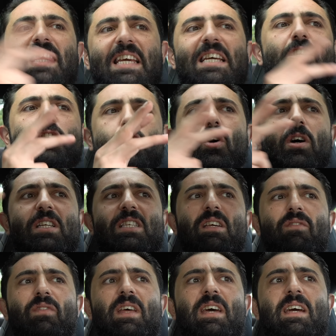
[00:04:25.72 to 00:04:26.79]
These sorts
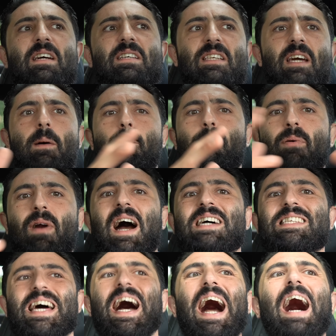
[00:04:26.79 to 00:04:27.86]
of things
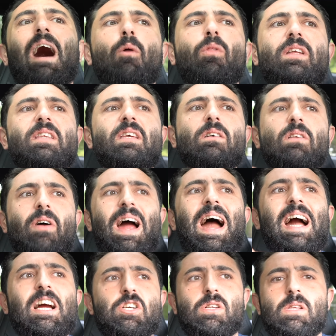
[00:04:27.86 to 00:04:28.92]
comprise how the dealer
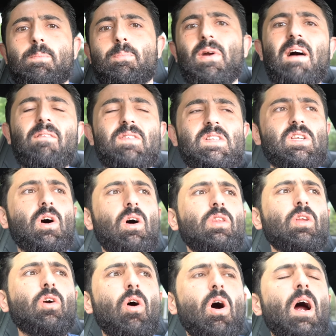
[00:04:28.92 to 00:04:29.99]
actually profits on
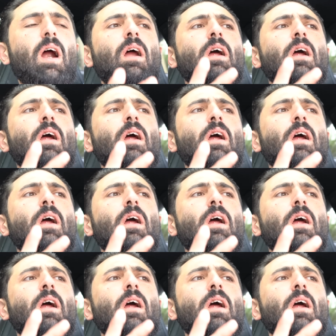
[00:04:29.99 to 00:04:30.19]
the car.